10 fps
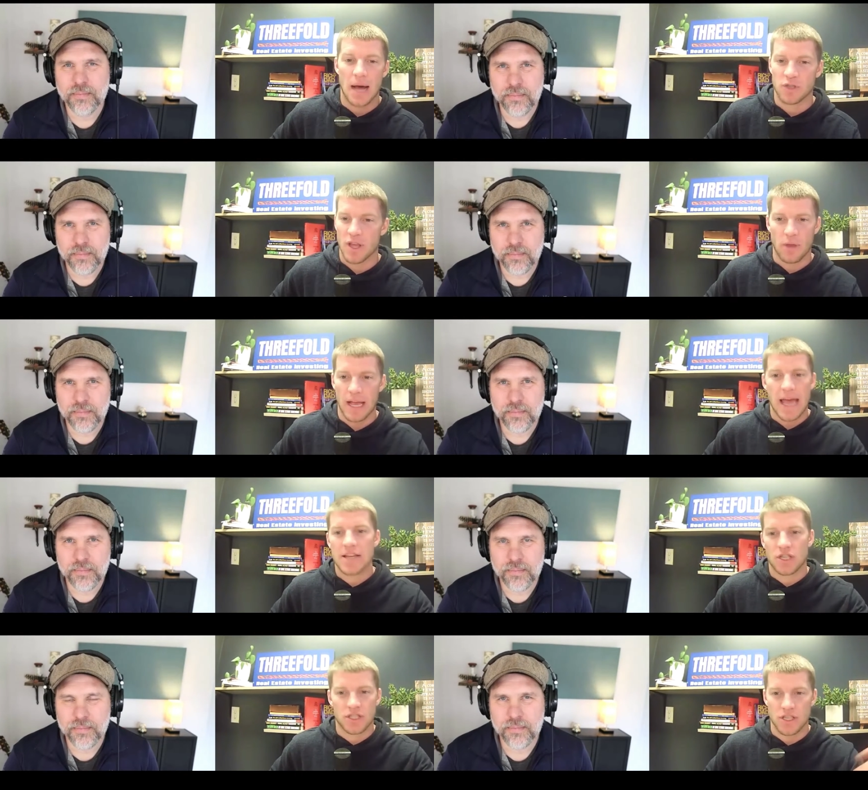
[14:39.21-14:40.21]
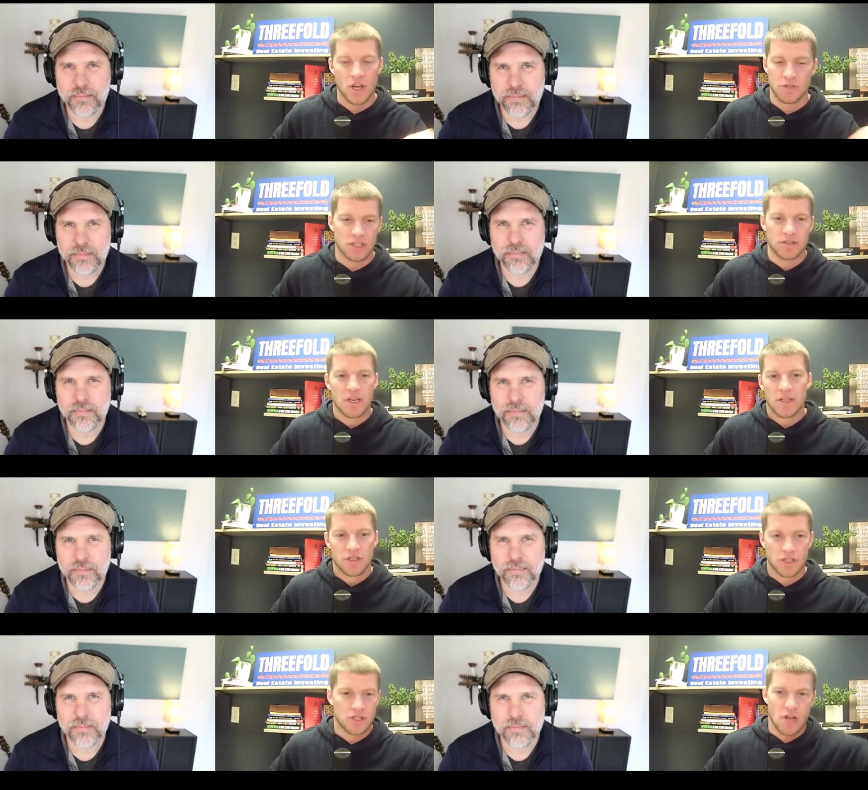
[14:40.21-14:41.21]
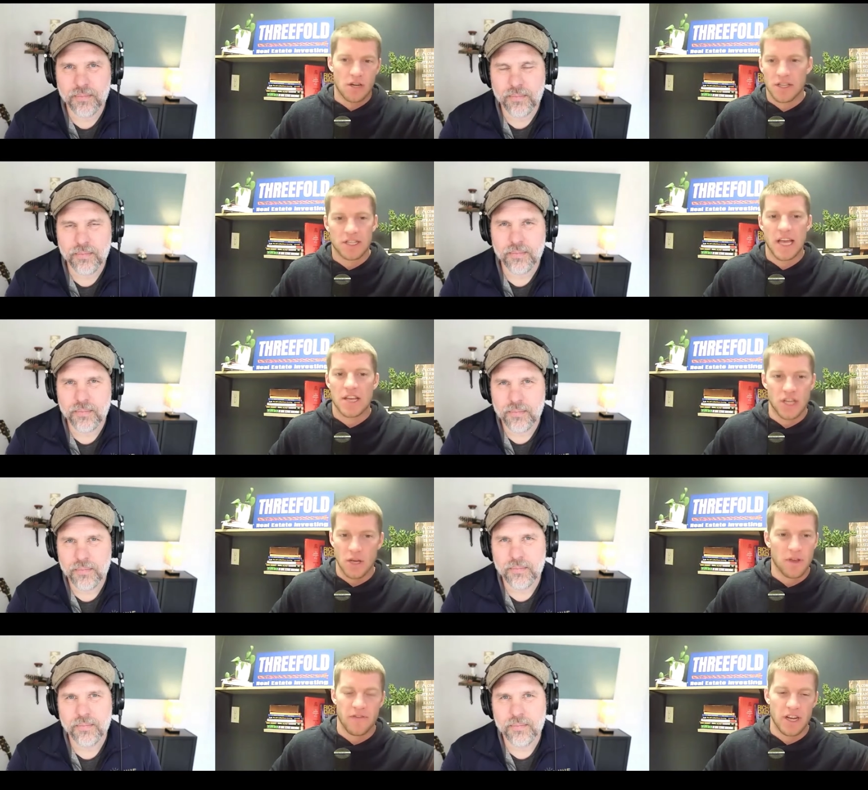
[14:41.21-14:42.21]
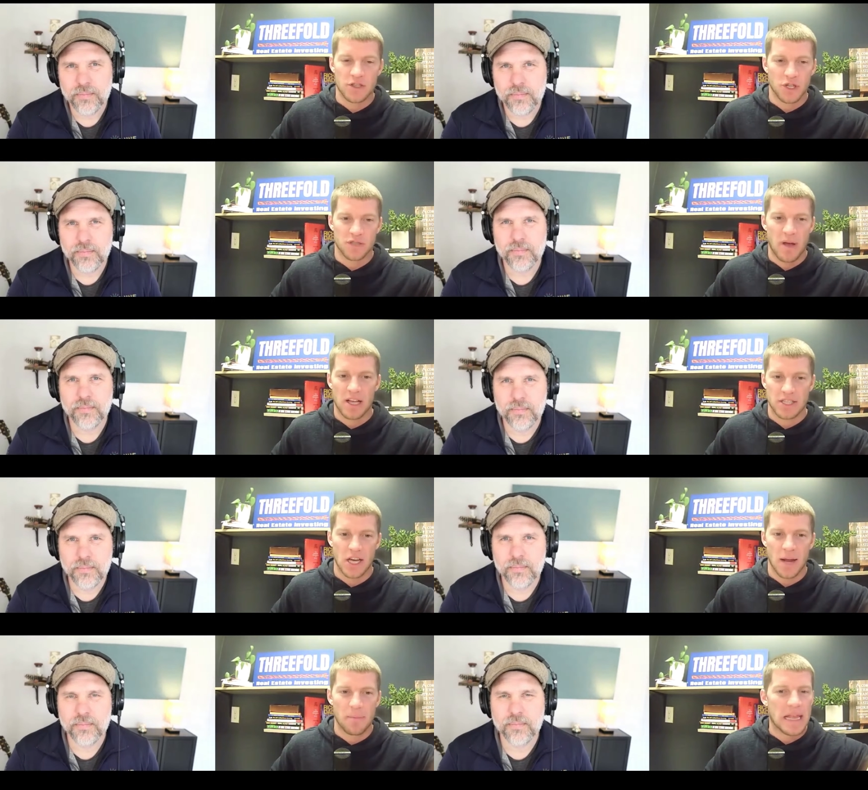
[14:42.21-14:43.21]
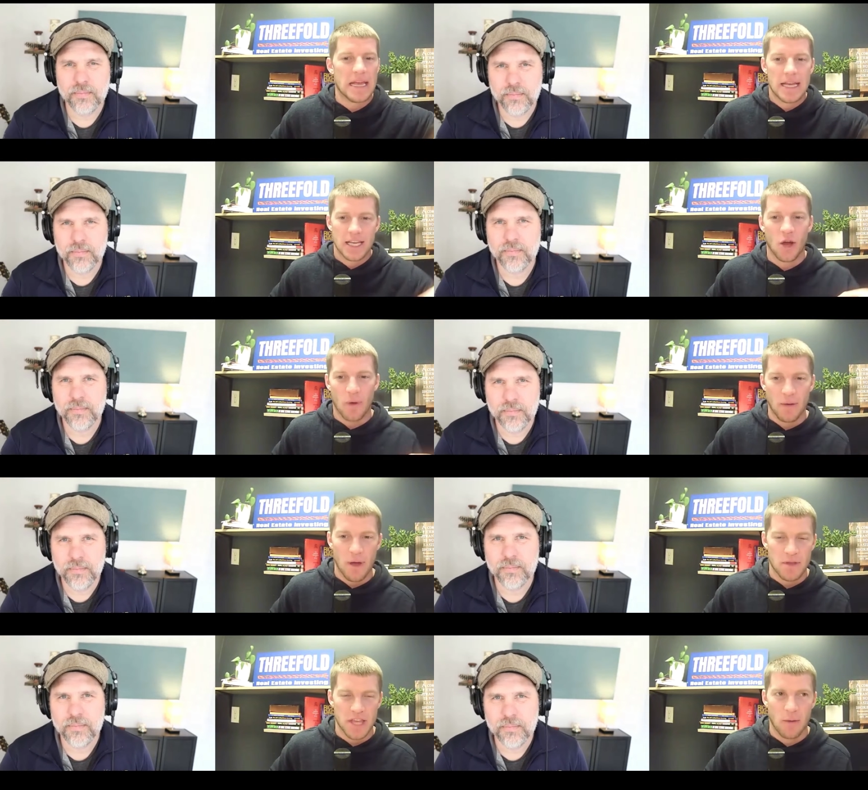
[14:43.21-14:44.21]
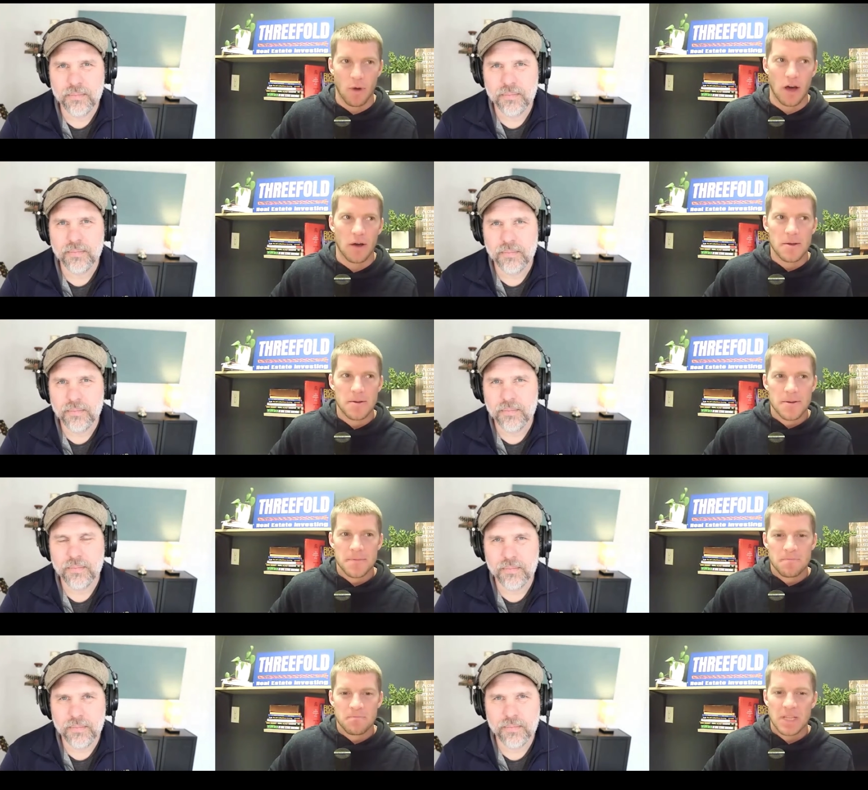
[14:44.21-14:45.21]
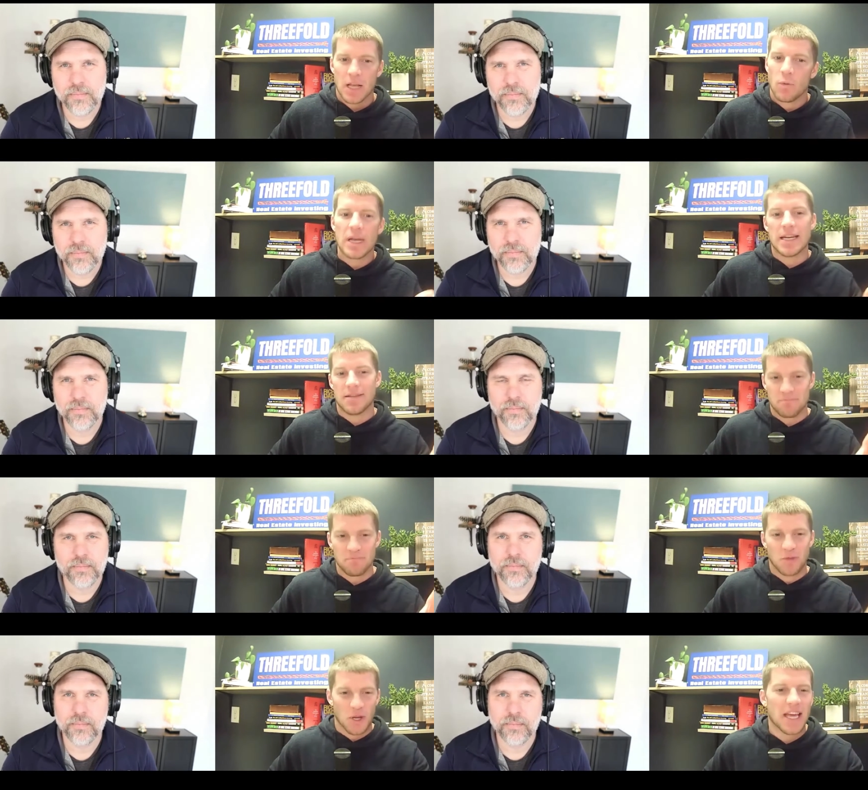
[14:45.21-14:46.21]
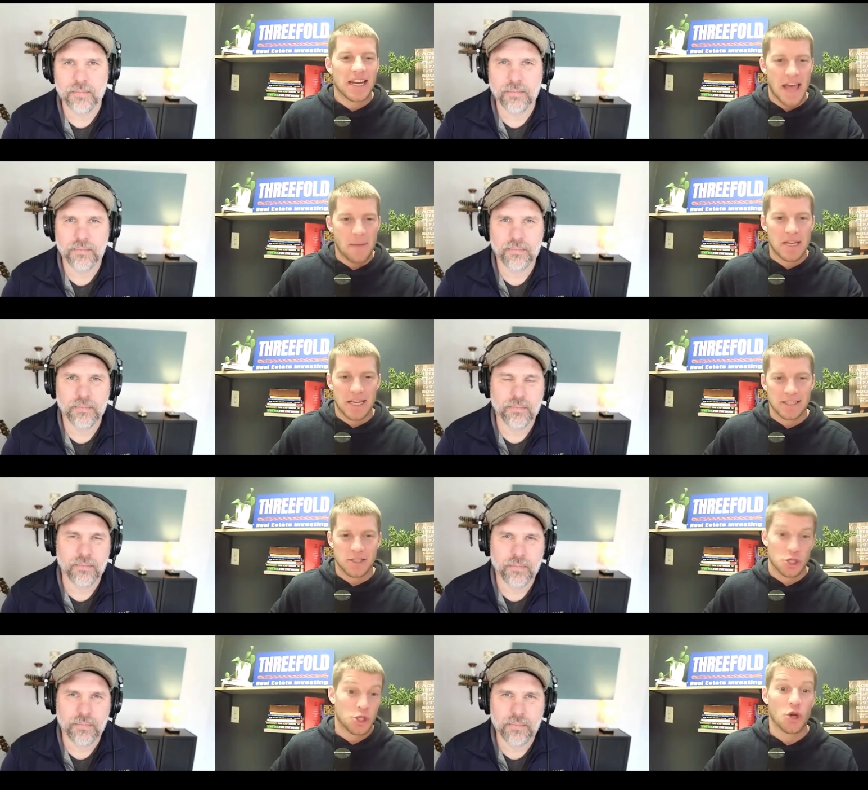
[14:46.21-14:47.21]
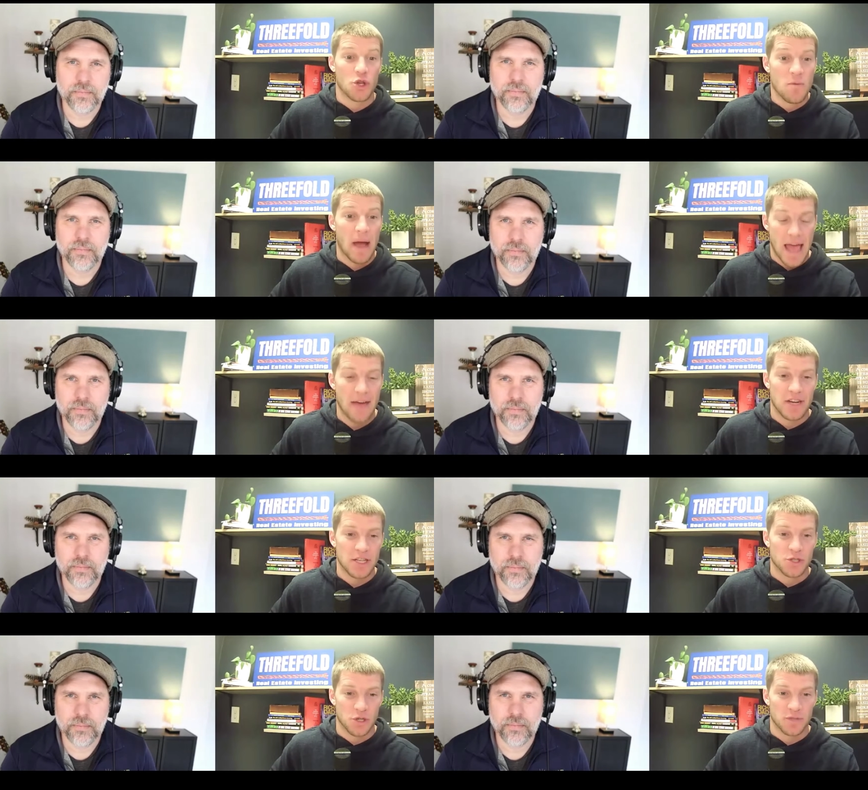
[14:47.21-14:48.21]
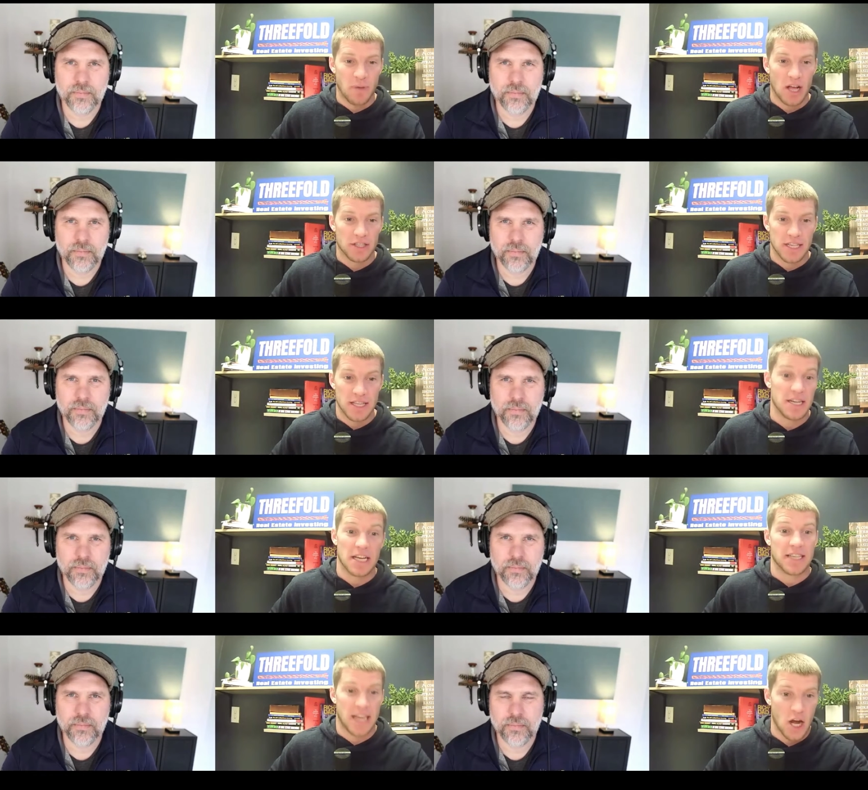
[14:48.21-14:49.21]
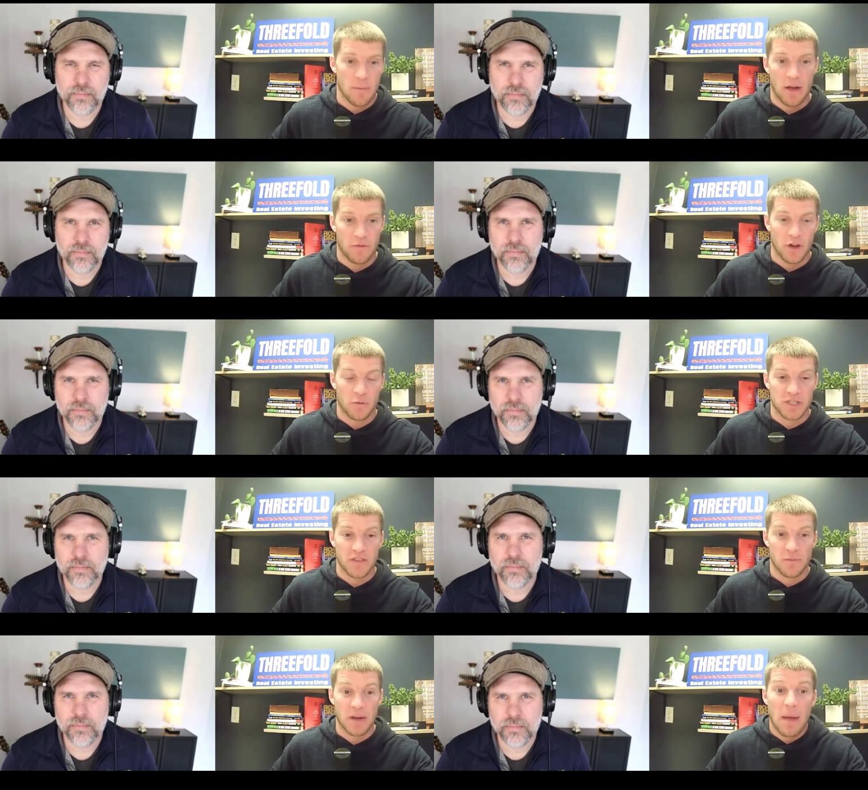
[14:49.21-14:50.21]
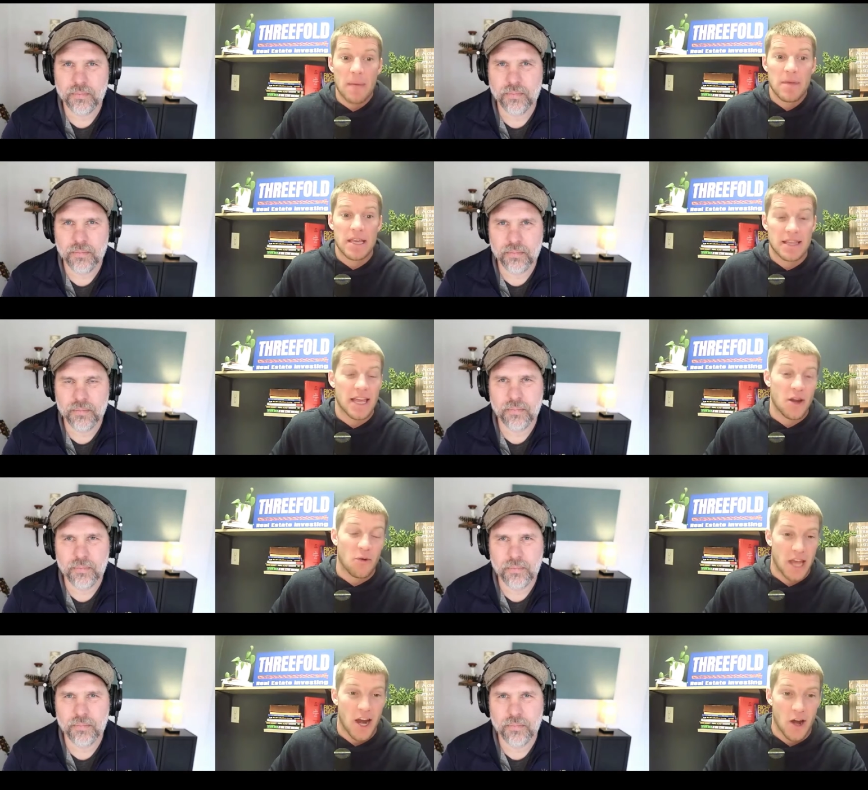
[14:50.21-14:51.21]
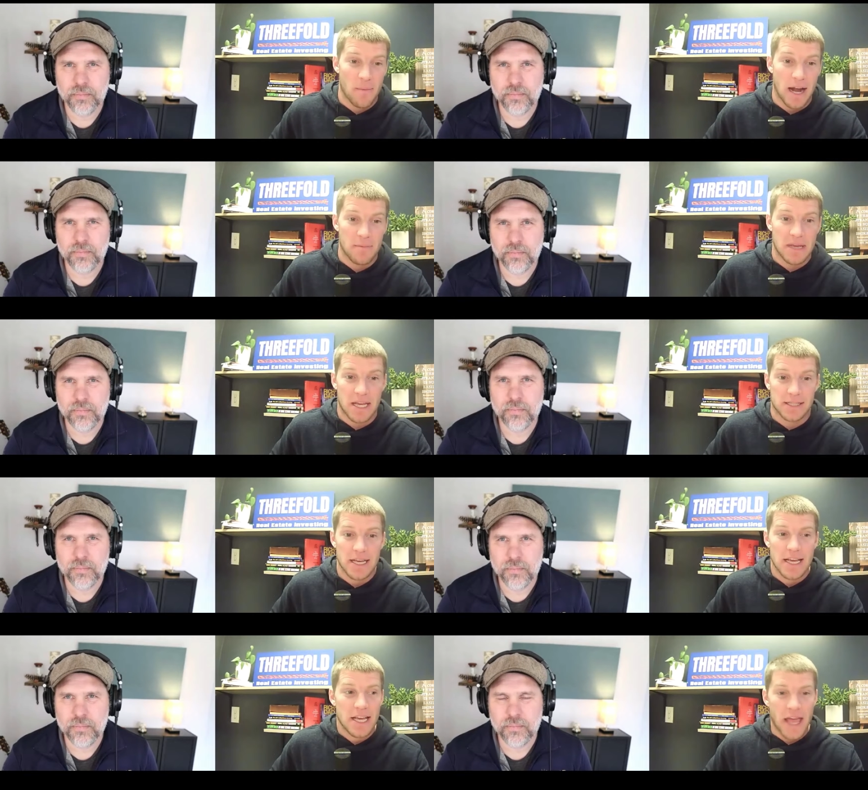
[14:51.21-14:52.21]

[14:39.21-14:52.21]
Speaker 1: um, so they were like, hey, just you know, just just talk to this agent, he'll give you an insurance policy on it. But you know, right away we thought, well, we need to look into that because sure, you might have an insurance policy that doesn't care about Federal Pacific, but it might be that they don't care about it because